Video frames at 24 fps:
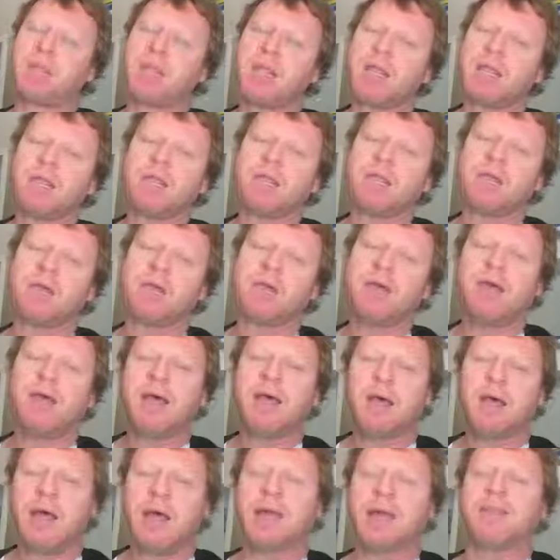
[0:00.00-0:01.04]
And so,
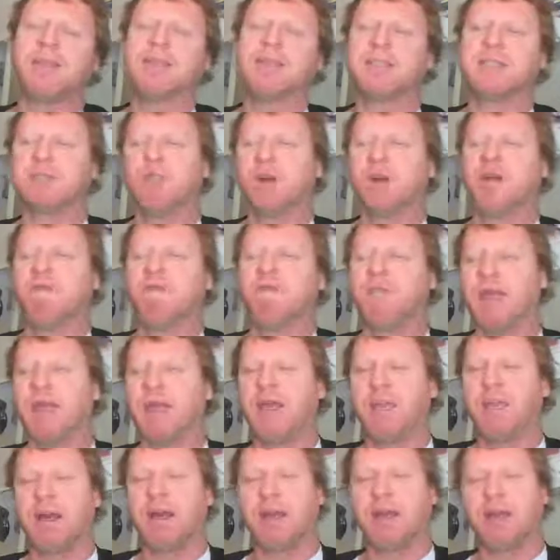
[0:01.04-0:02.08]
again, this is a way of
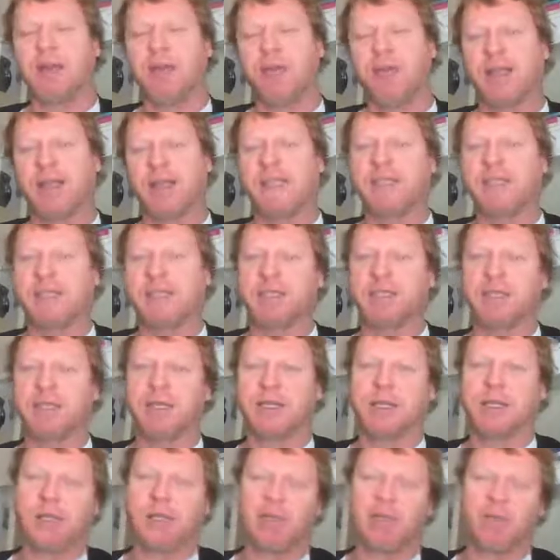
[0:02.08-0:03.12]
thinking about that transition
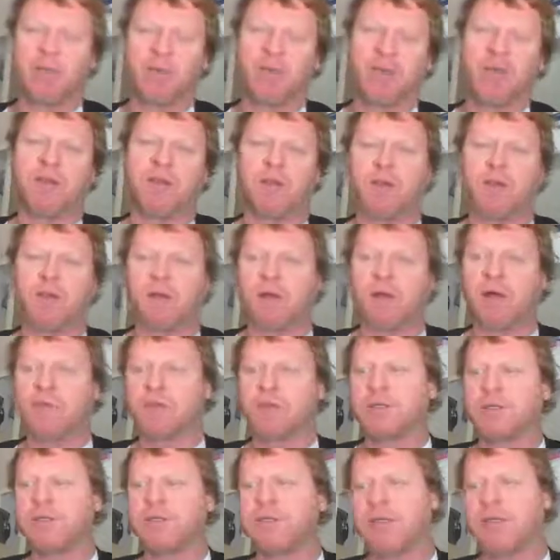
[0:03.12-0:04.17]
and the way that youth
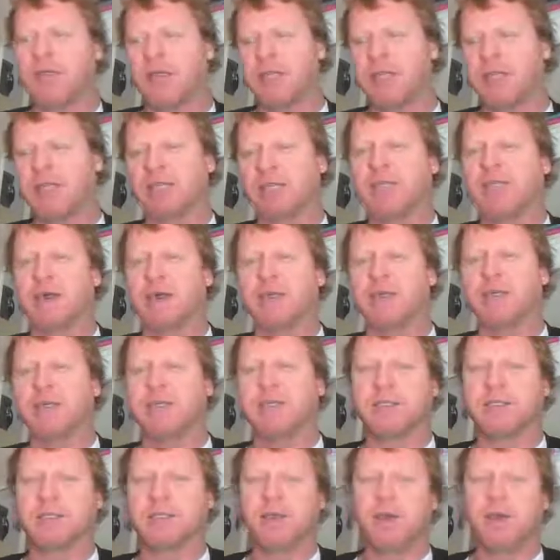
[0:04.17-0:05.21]
cultures and leisure
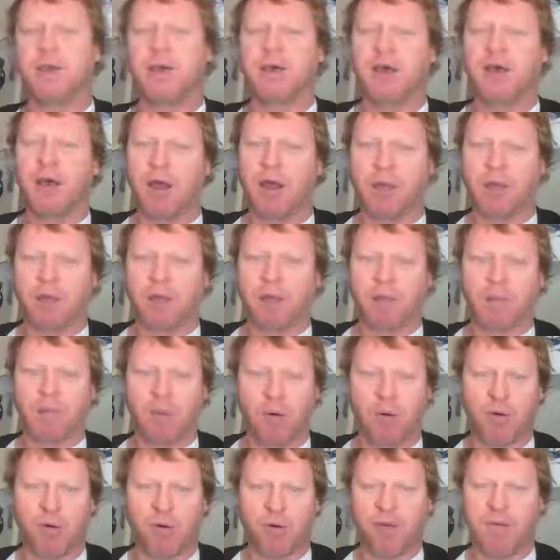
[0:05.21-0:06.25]
practices are really
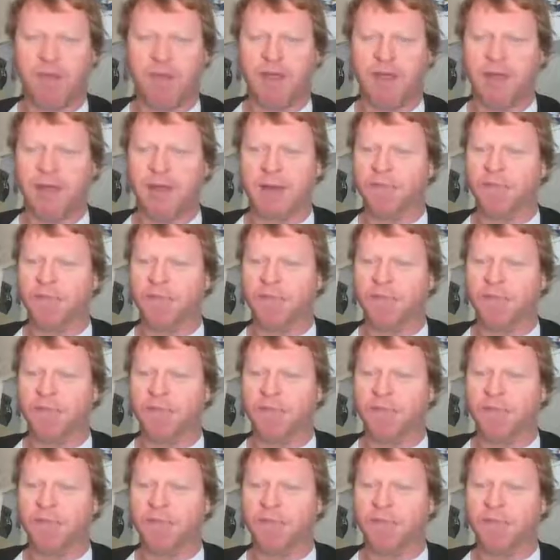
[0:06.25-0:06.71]
important for that.